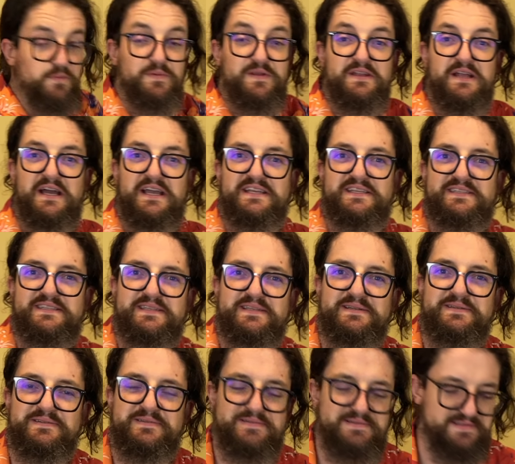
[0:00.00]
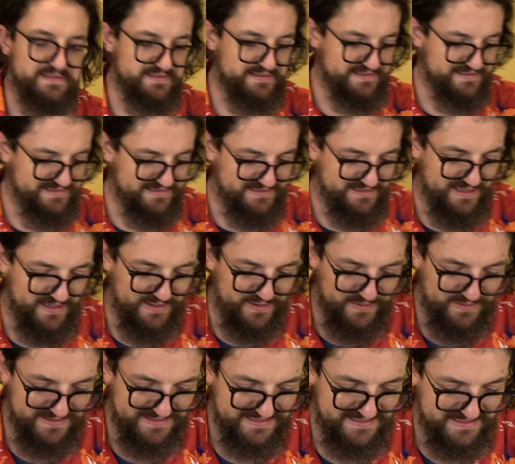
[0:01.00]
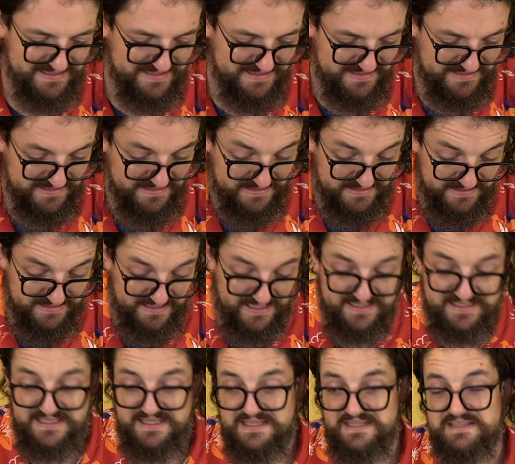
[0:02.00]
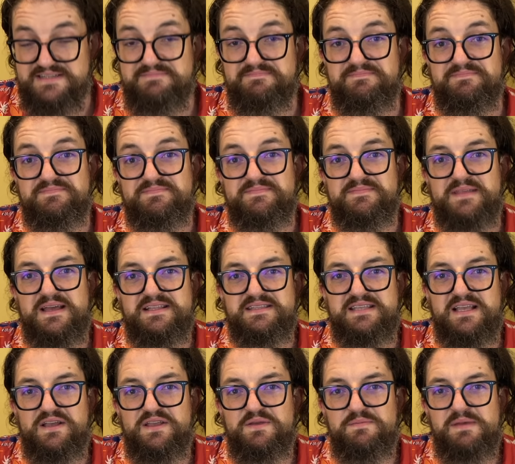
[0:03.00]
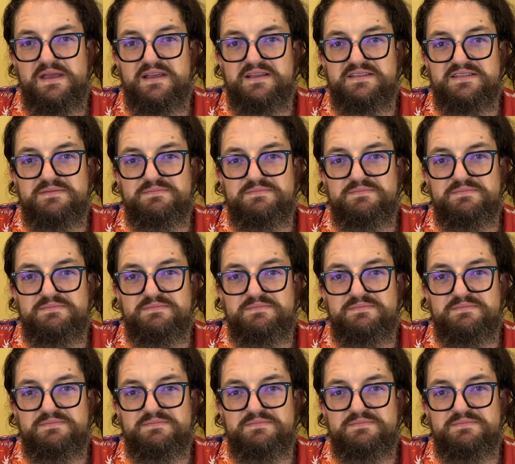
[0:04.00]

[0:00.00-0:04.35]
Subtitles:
be nice. So that's it. That's how you make some